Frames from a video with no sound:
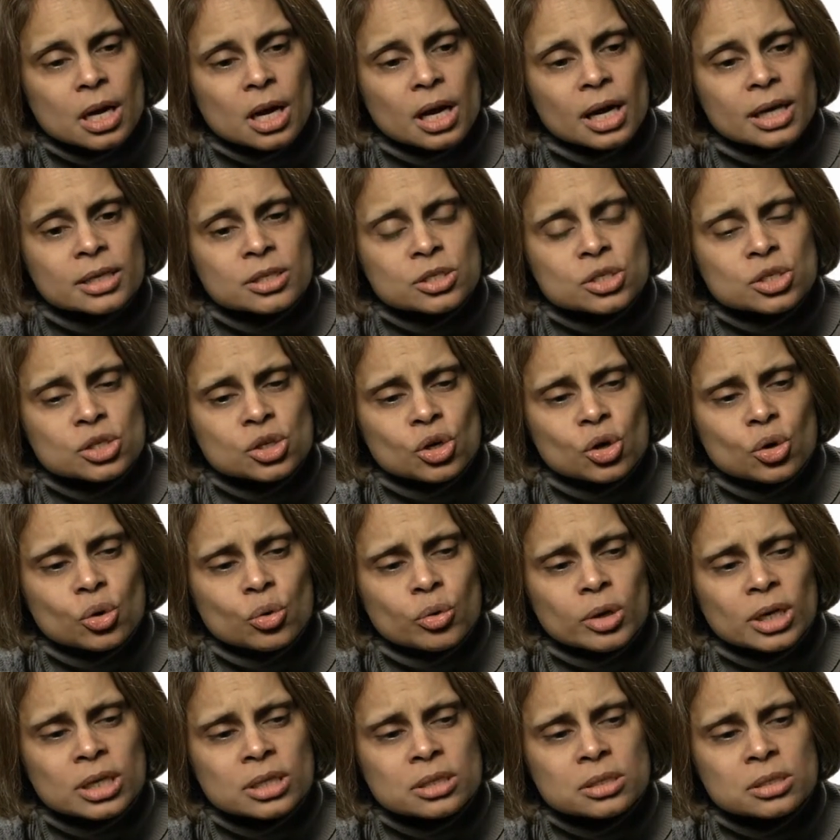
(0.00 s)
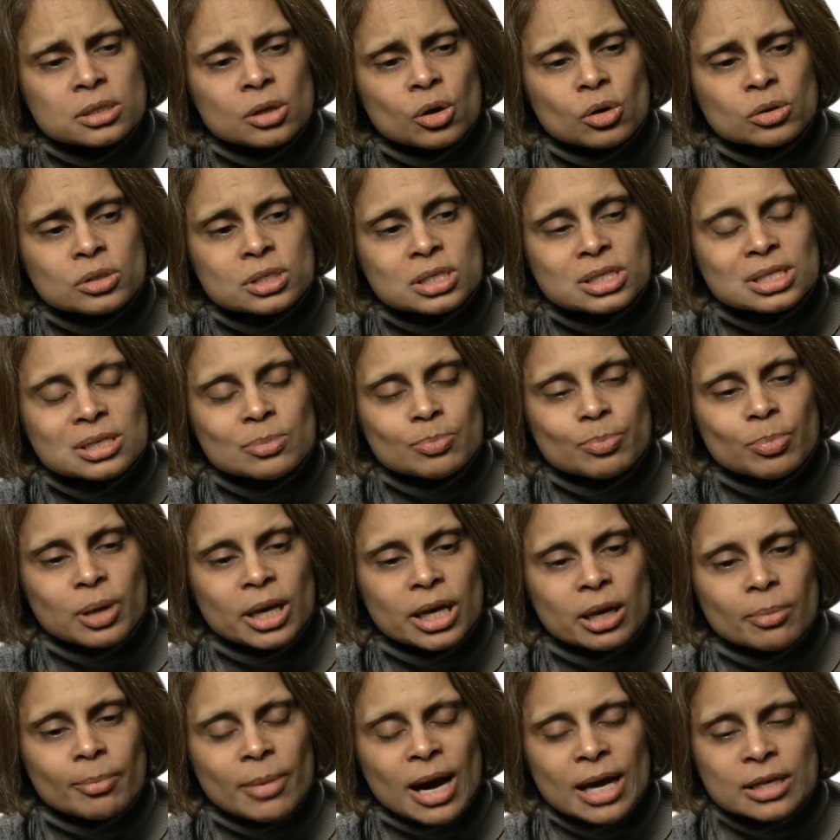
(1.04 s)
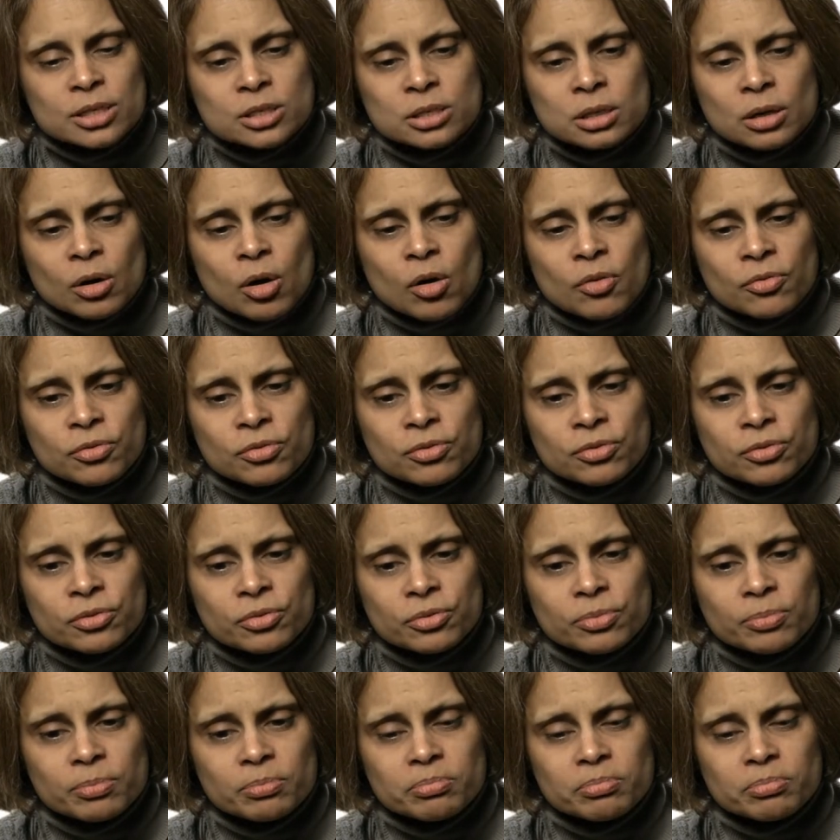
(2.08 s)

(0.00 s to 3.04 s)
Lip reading: And so it is not simply a matter of